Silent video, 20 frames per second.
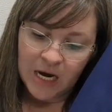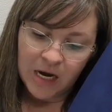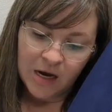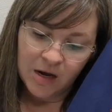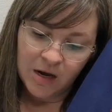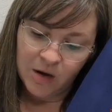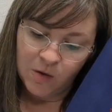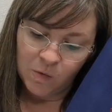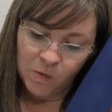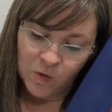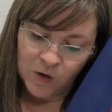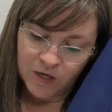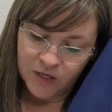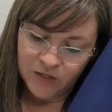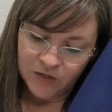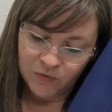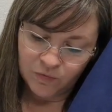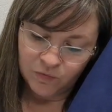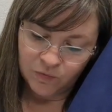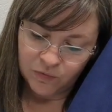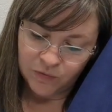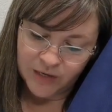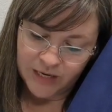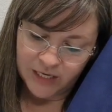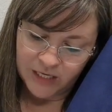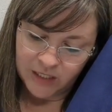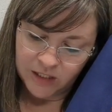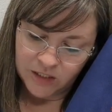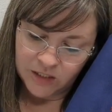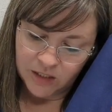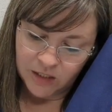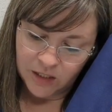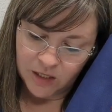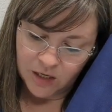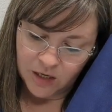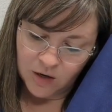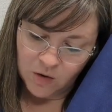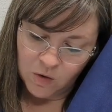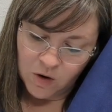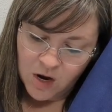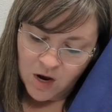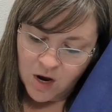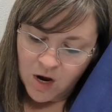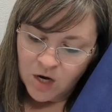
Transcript: It was ready to go.